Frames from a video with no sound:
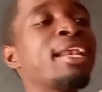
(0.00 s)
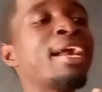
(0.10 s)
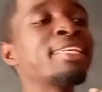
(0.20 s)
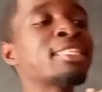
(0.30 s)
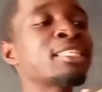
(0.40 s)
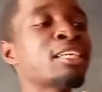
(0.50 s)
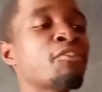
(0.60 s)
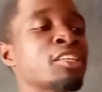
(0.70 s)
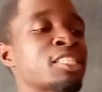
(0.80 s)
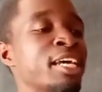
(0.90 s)
largest
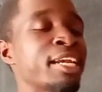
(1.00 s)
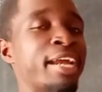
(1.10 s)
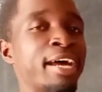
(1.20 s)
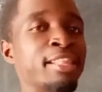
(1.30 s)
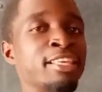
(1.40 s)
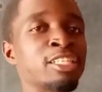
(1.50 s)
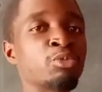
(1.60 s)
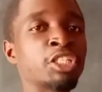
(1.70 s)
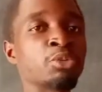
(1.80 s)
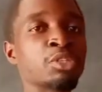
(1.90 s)
surface area, this
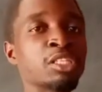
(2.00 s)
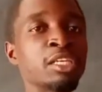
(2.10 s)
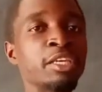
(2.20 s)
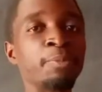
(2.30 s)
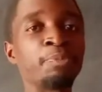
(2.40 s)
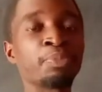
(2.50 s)
which you see.